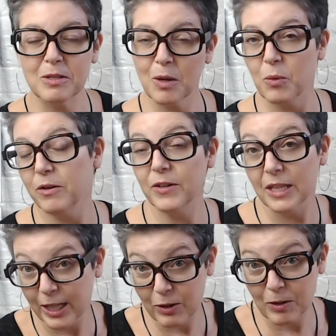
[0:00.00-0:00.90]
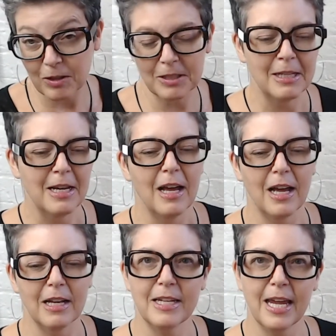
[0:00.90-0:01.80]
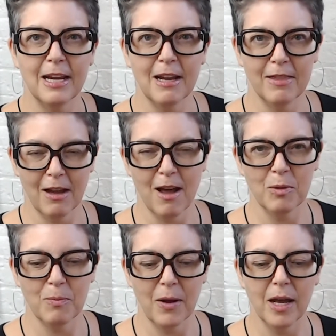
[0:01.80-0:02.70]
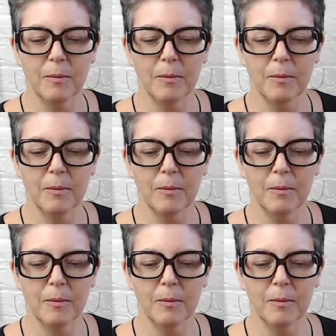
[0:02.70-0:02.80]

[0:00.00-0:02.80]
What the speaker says: somewhat of a literal take on the copper pot,